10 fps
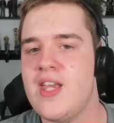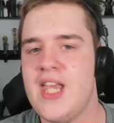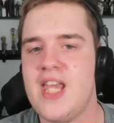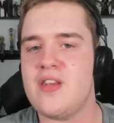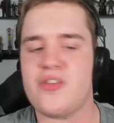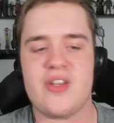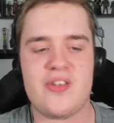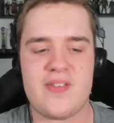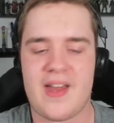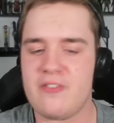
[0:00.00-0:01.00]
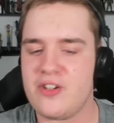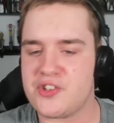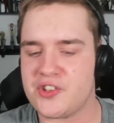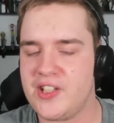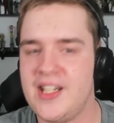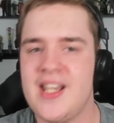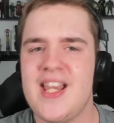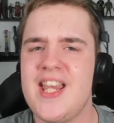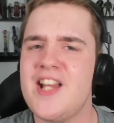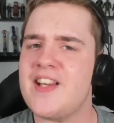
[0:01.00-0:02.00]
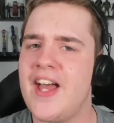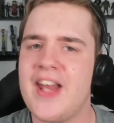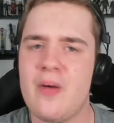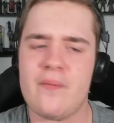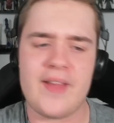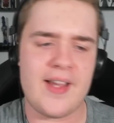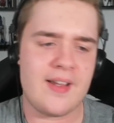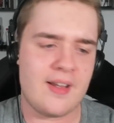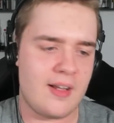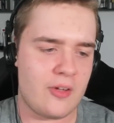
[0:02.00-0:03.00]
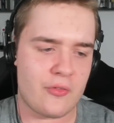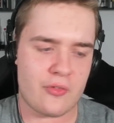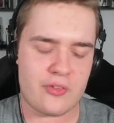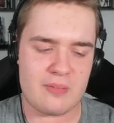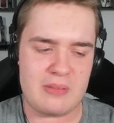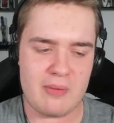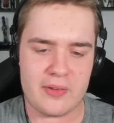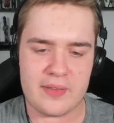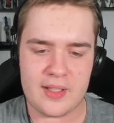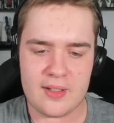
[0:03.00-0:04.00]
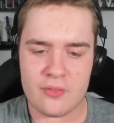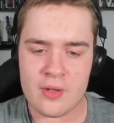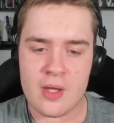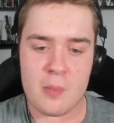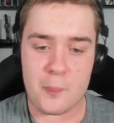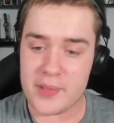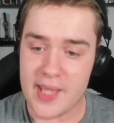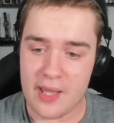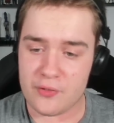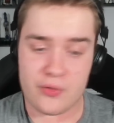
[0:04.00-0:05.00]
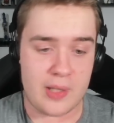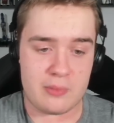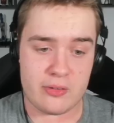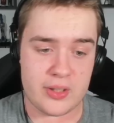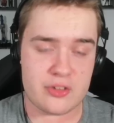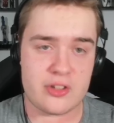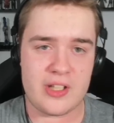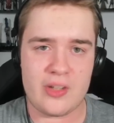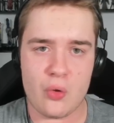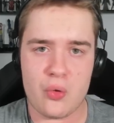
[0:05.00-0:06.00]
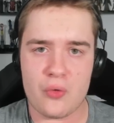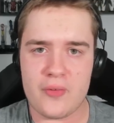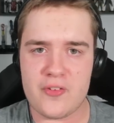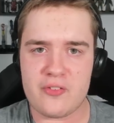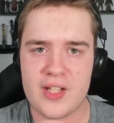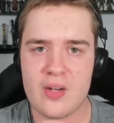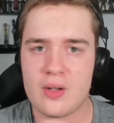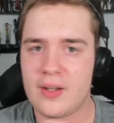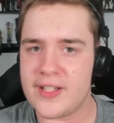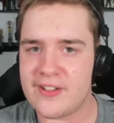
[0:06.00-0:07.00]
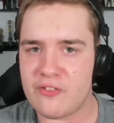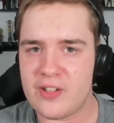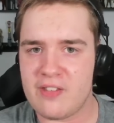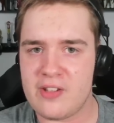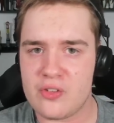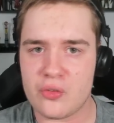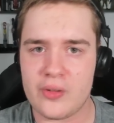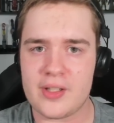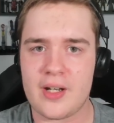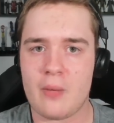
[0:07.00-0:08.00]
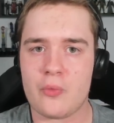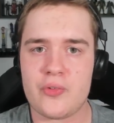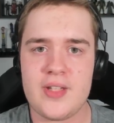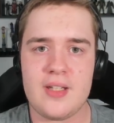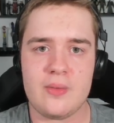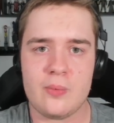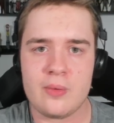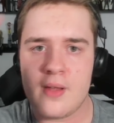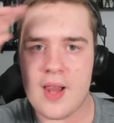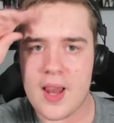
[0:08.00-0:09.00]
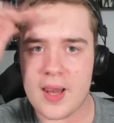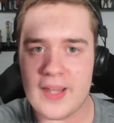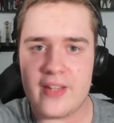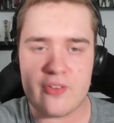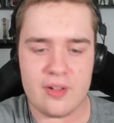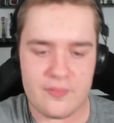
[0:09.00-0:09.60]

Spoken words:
in the 60th anniversary isn't that out there, as some people might think it is. But yeah, as I said, I'd be really interested to hear your thoughts on this video. Like this video if you enjoyed, and I will see you later.